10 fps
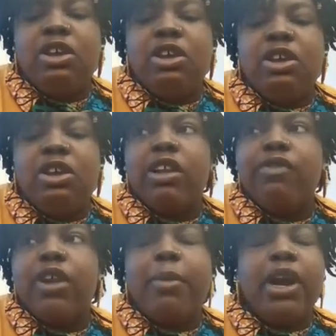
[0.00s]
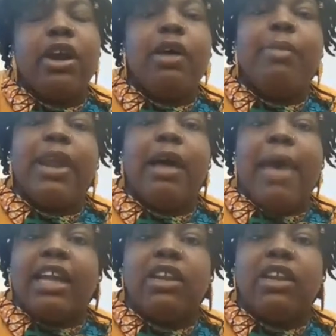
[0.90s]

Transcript: you know, I still live in America, but I'm